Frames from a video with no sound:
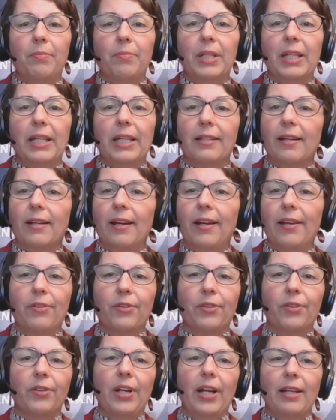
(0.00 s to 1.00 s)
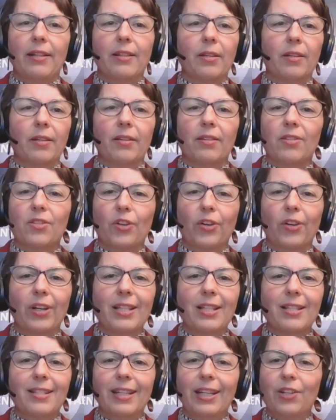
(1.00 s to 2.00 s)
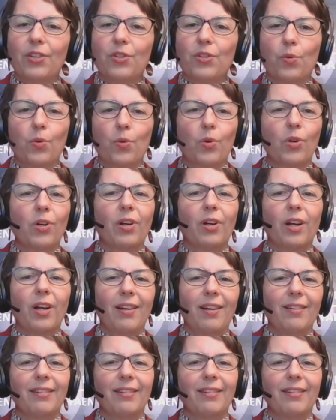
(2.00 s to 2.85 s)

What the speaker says: be it either at the starting stage or